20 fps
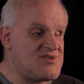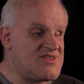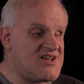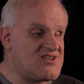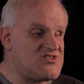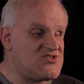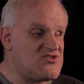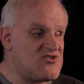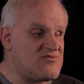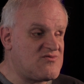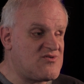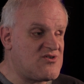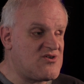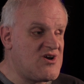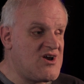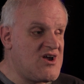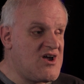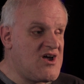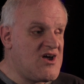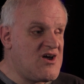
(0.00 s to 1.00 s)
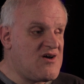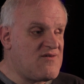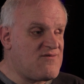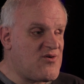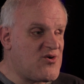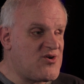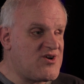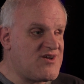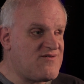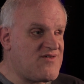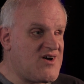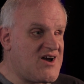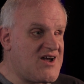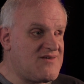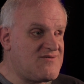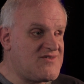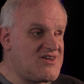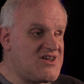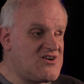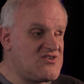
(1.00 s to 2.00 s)
and that's over
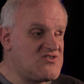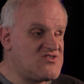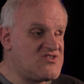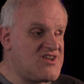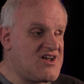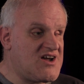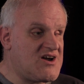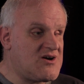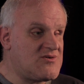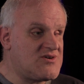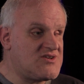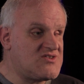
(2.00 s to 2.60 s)
45 years now.